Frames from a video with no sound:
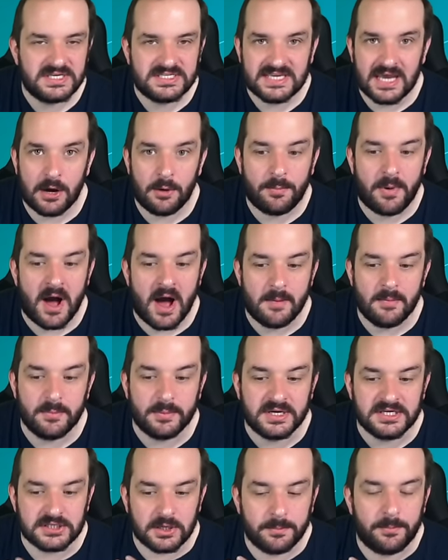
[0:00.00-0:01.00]
to sell Palmer
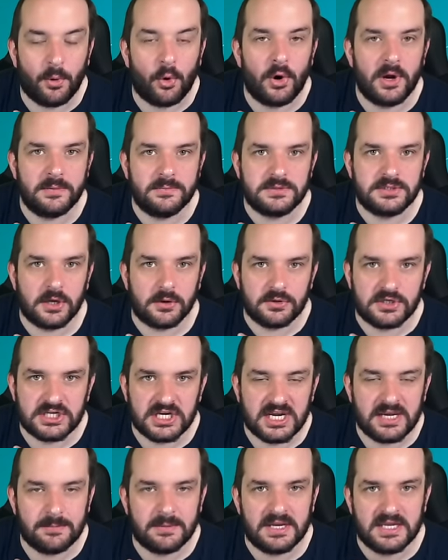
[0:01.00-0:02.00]
because I bought him so
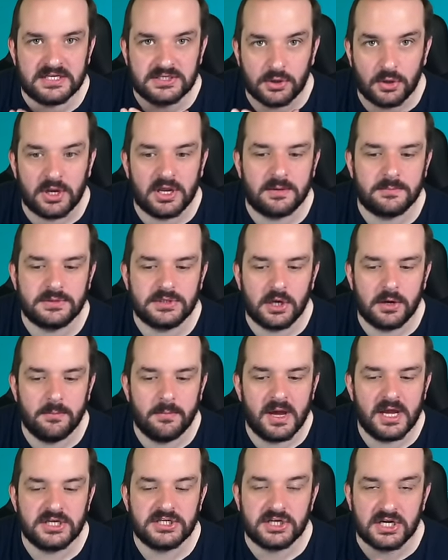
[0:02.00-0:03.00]
cheap and he's gone up so
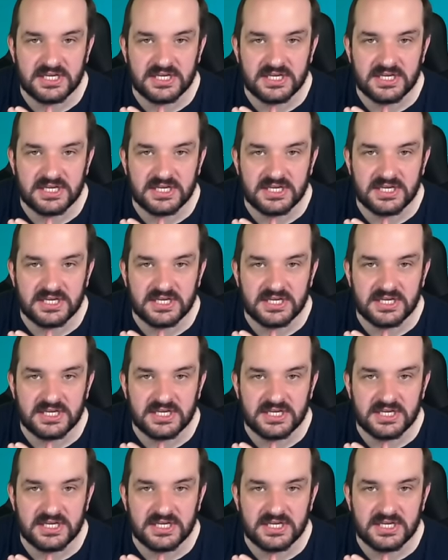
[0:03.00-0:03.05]
much,